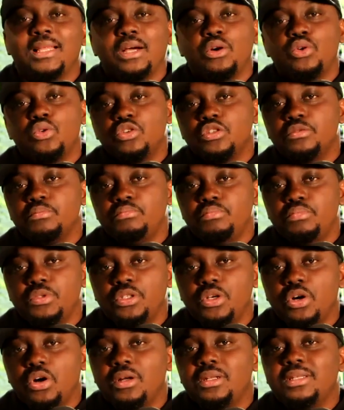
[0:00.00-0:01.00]
that goes
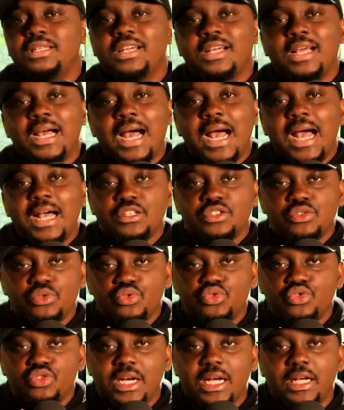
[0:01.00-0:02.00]
beyond the cars
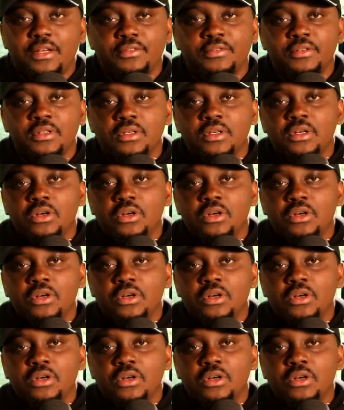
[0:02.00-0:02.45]
you drive,